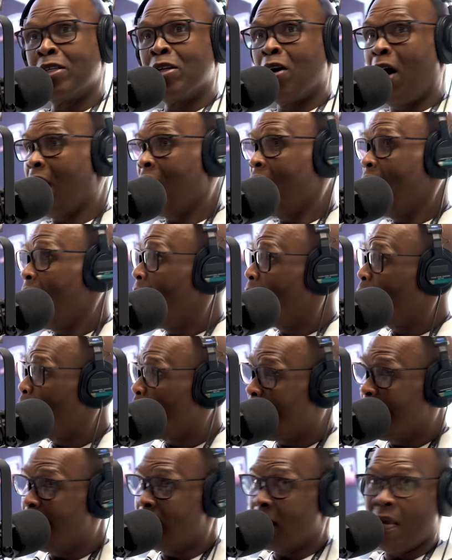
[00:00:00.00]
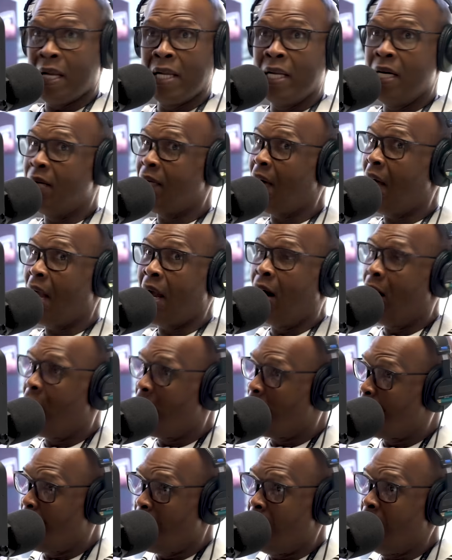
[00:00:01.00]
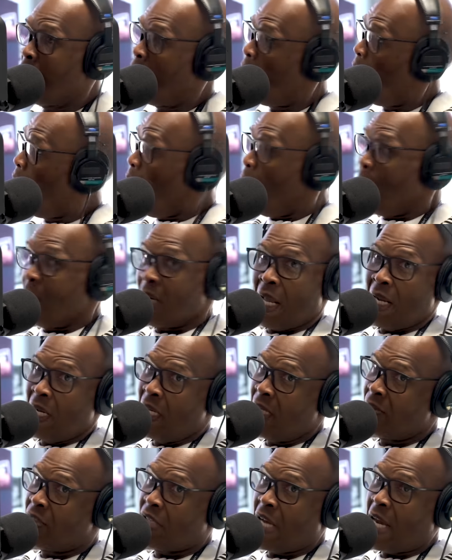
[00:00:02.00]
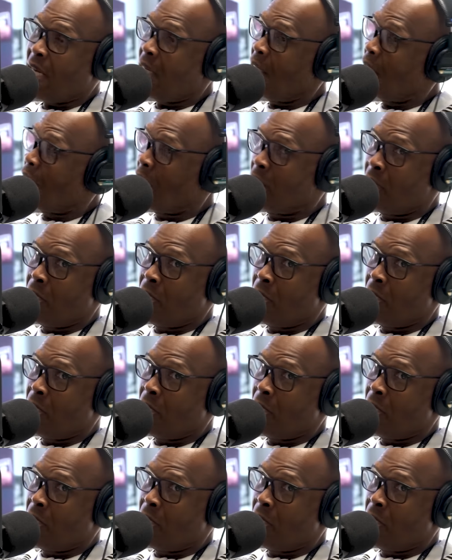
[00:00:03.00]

You know, I love Real and I love iHeart, bro. But I love Jaden.